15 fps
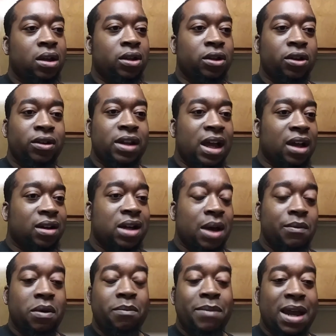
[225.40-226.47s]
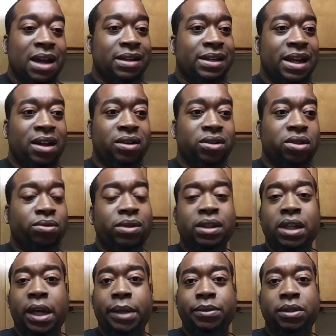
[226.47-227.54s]
You're not coming back down three
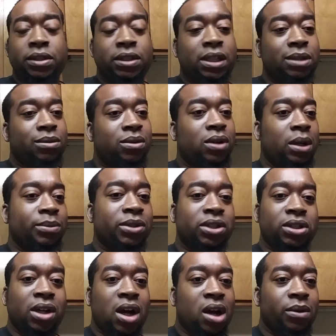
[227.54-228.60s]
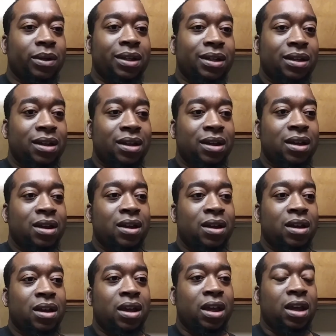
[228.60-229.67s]
games to zero. I'm sorry.
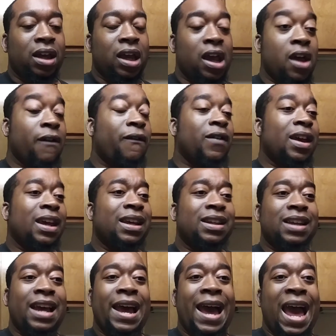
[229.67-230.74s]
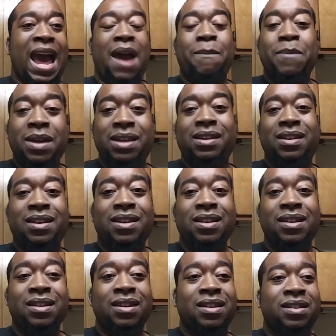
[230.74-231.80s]
If it happened
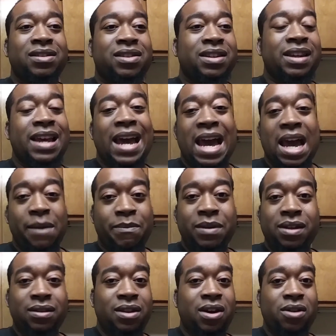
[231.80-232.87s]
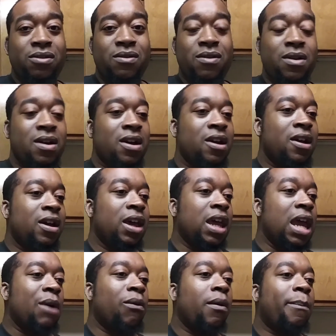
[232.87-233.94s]
to happen, though,
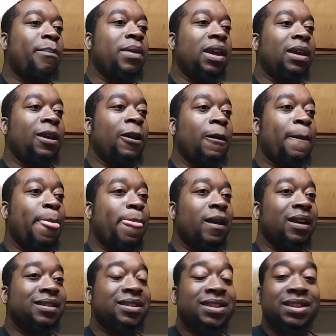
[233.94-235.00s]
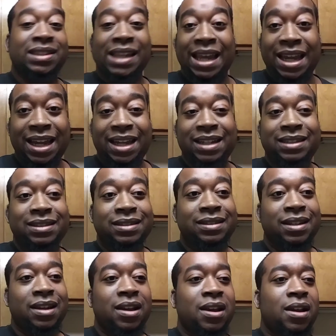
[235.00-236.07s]
it would be insane.
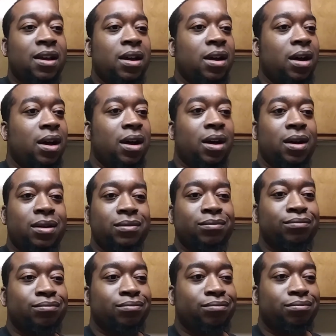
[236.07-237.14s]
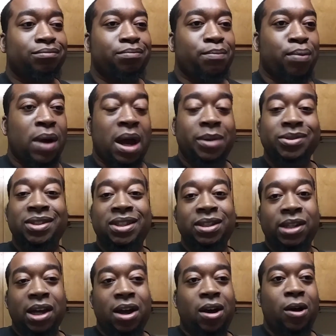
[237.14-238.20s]
Um, props to
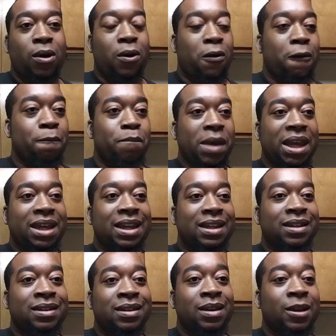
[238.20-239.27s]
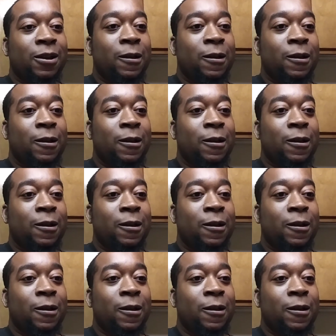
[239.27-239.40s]
y'all on making